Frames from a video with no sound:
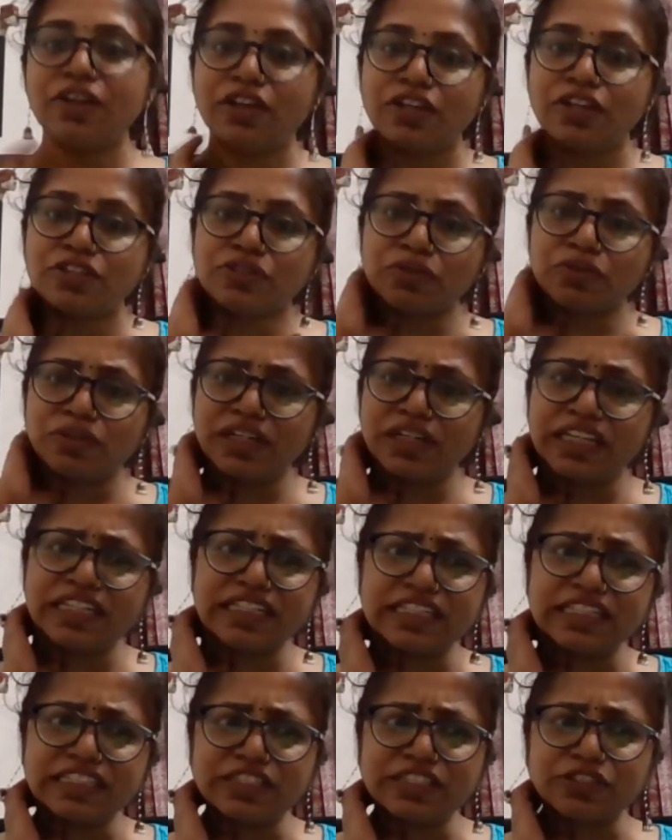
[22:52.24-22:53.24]
So
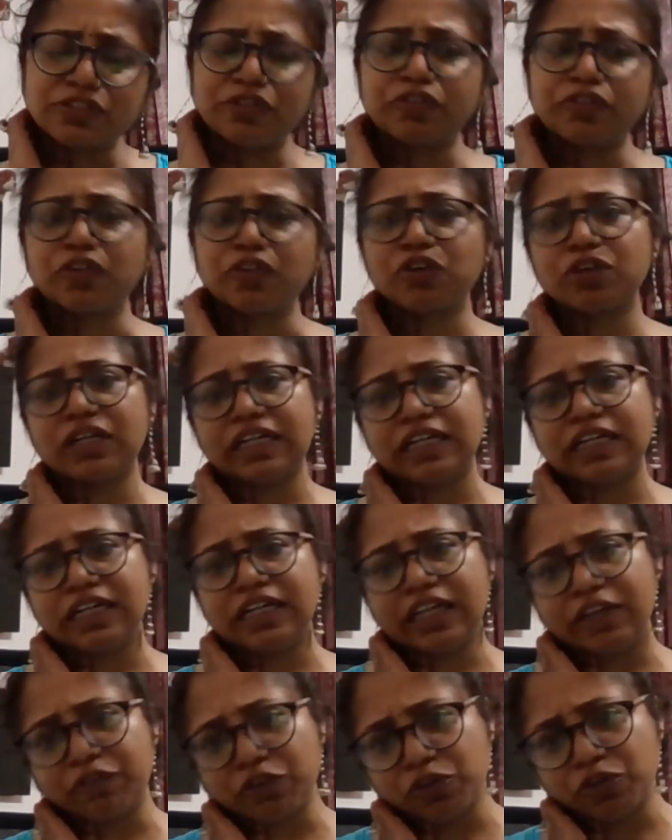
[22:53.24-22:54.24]

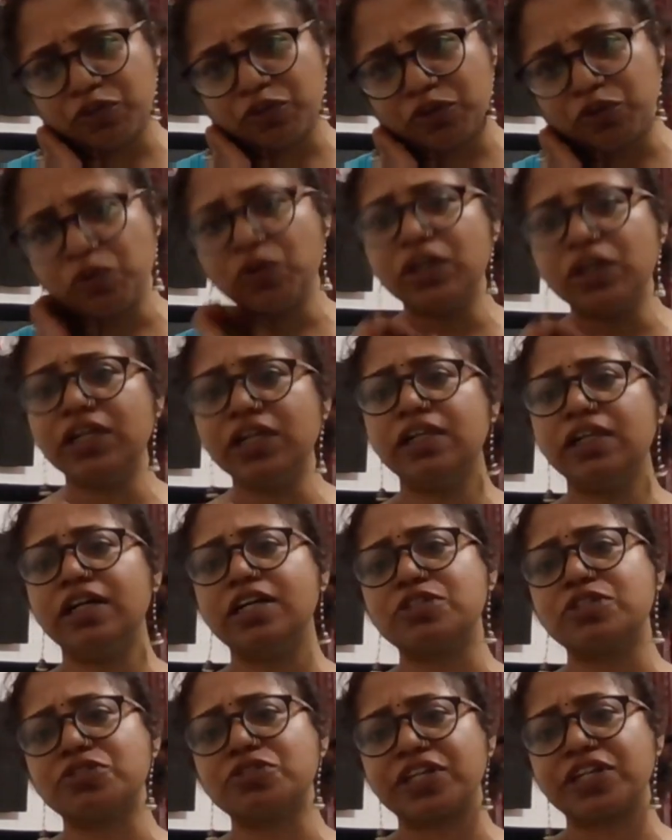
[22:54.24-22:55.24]
if you Google
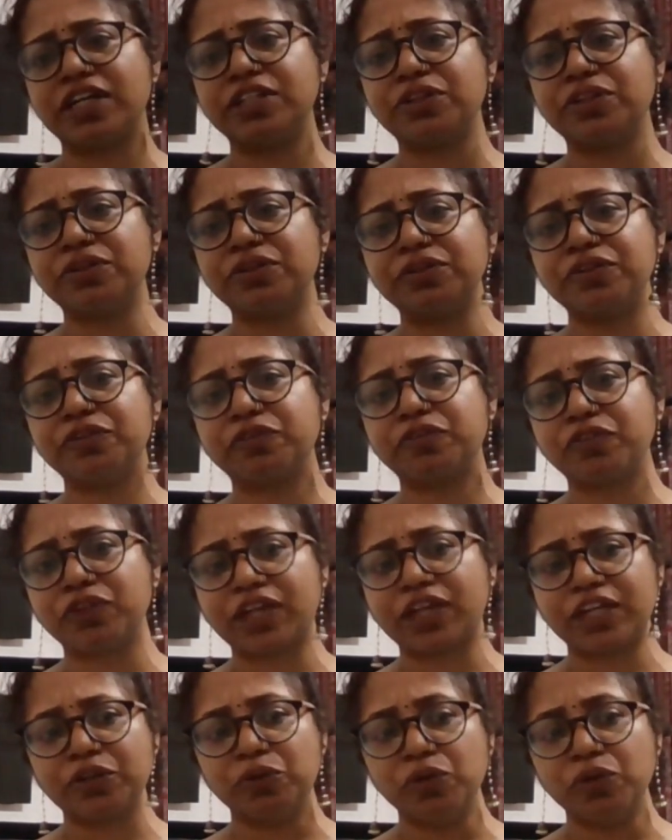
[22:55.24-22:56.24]
Sushantu, if you
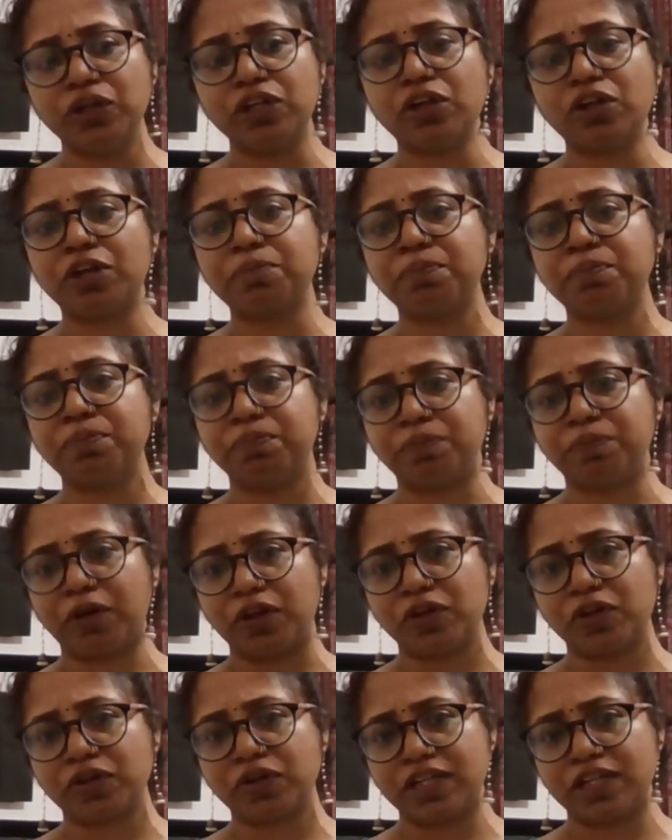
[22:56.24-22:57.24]
can Google on
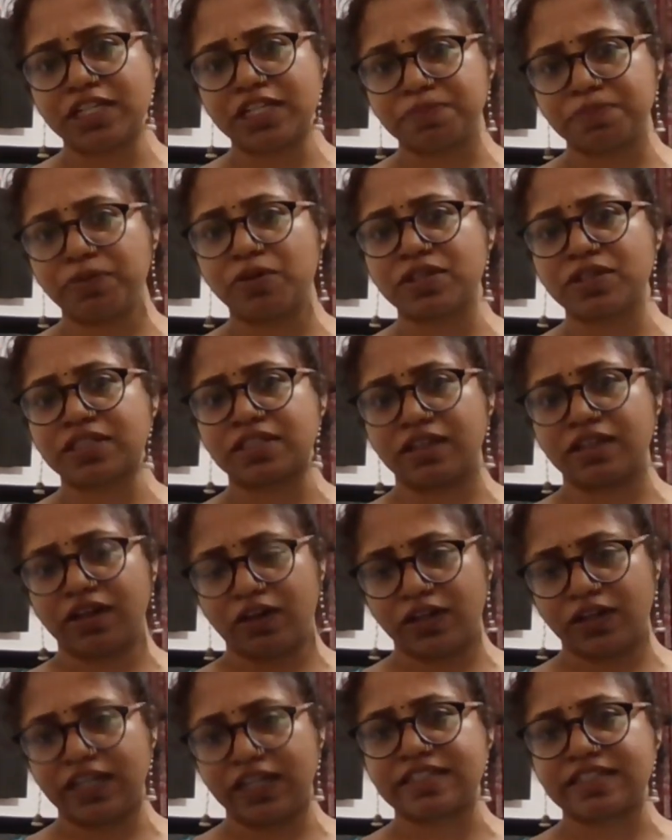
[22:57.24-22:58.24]
Paulo Coelho's books
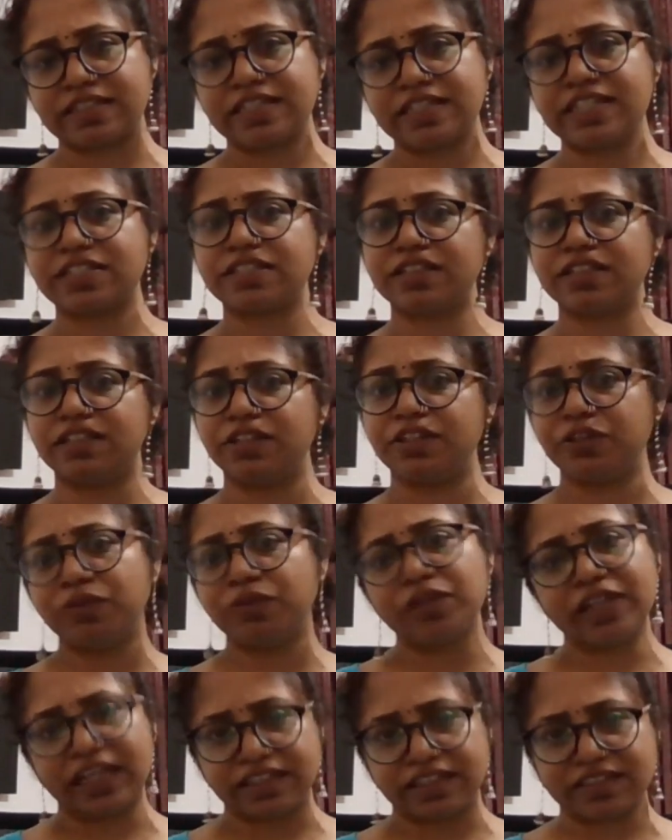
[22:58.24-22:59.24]
on internet, you
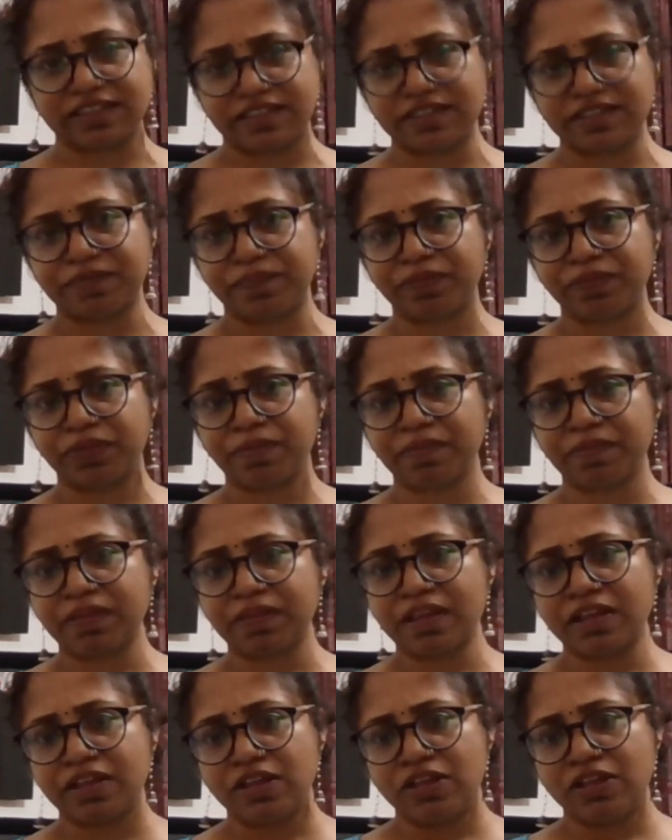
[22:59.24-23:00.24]
will get it.
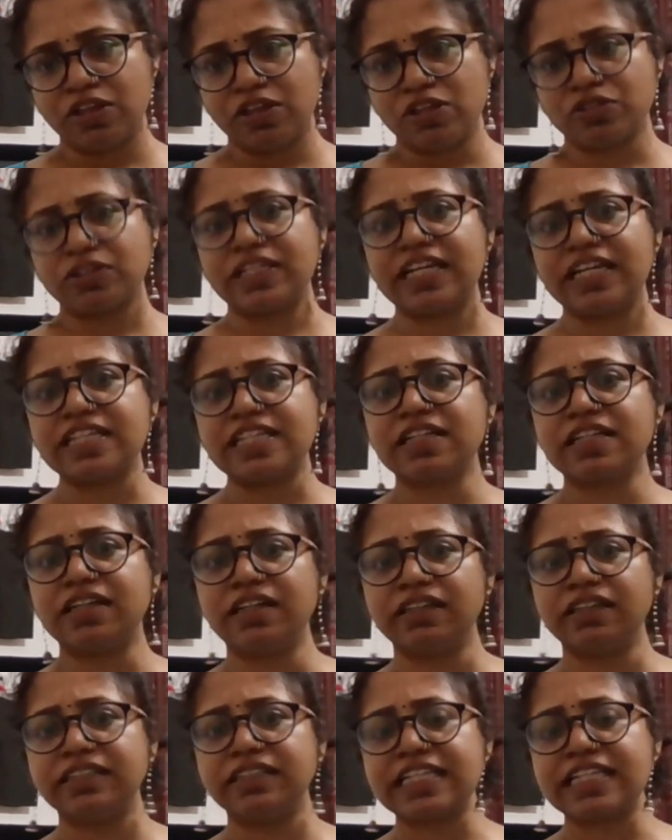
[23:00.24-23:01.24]
So there is
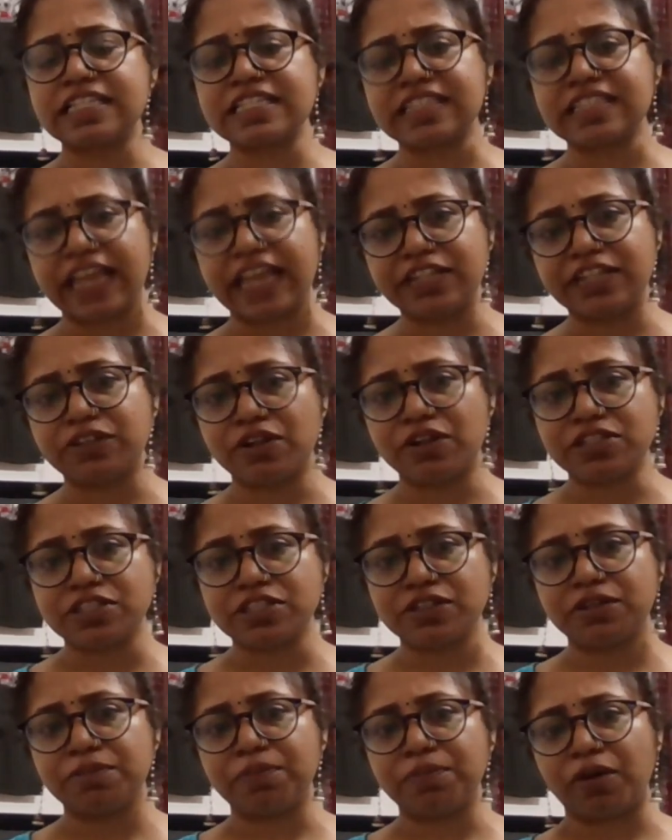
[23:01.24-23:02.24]
a site
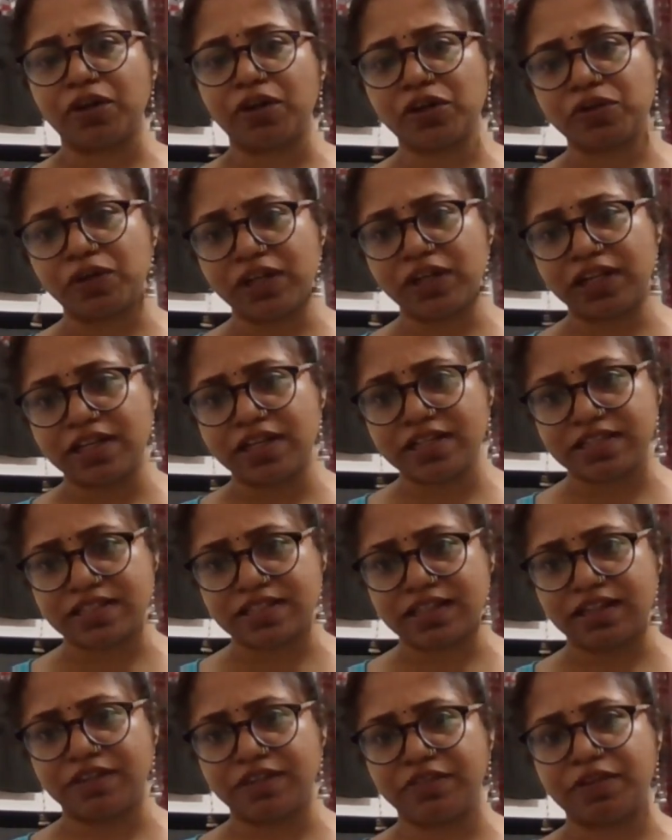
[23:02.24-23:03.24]
also. Paulo Coelho's
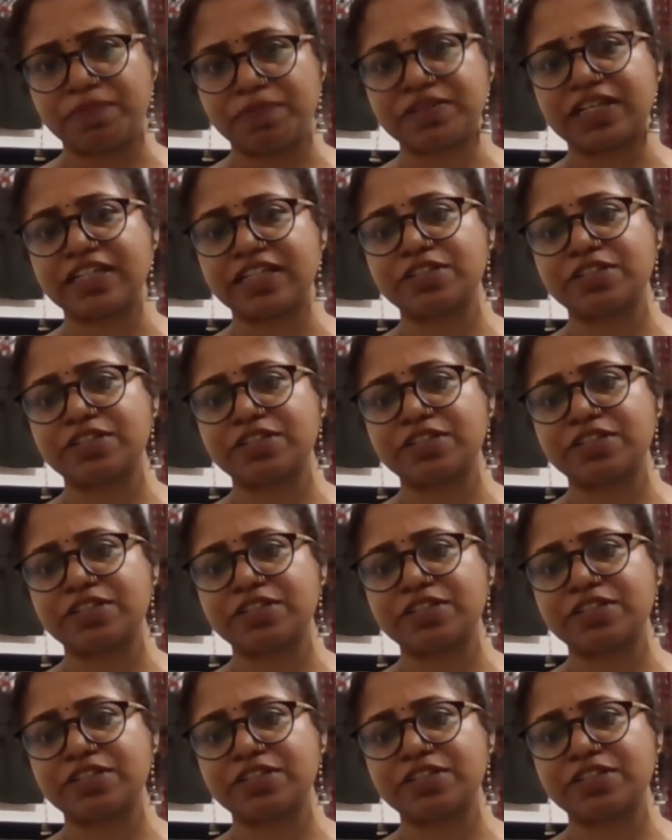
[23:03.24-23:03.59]
website